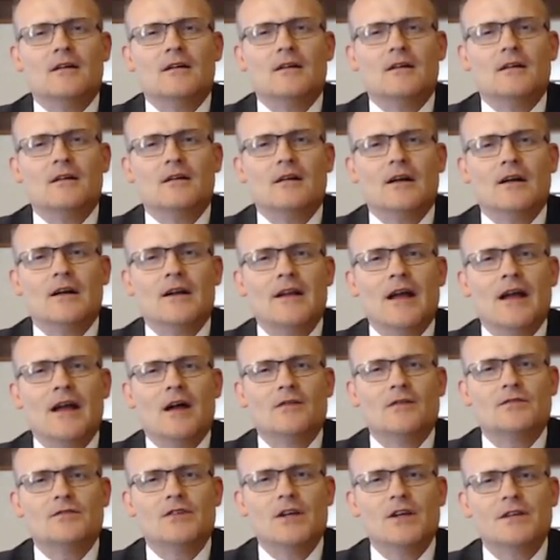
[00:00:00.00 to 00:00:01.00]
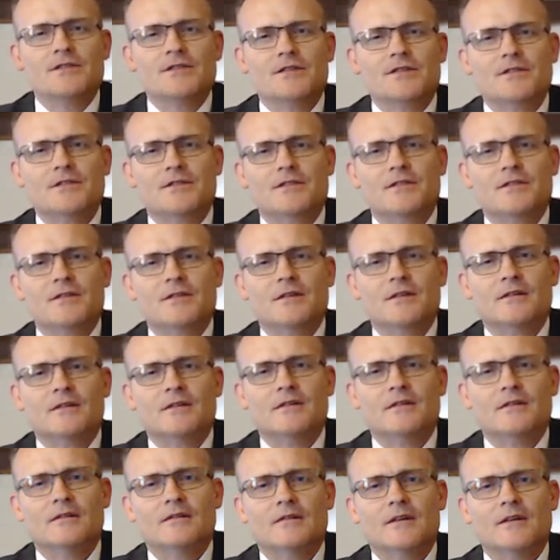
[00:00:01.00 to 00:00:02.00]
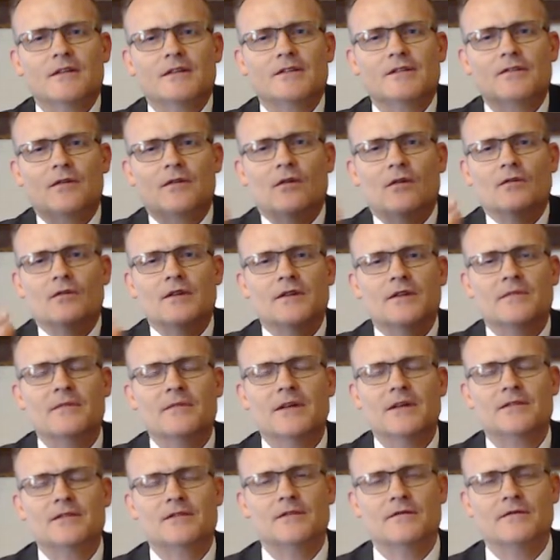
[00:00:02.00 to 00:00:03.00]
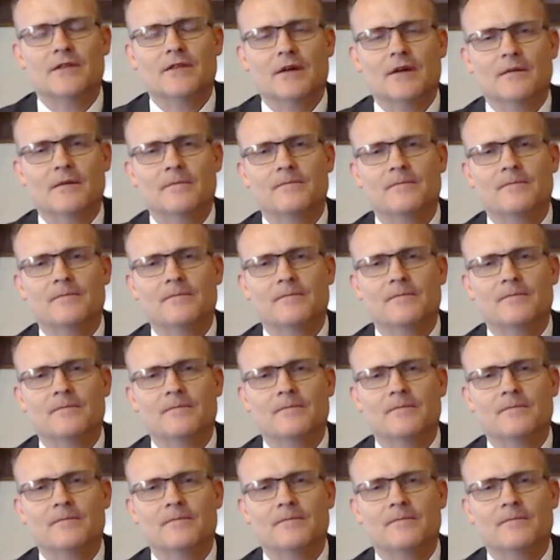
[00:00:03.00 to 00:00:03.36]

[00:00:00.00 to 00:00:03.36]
And now Jesus is thrown in the midst of them.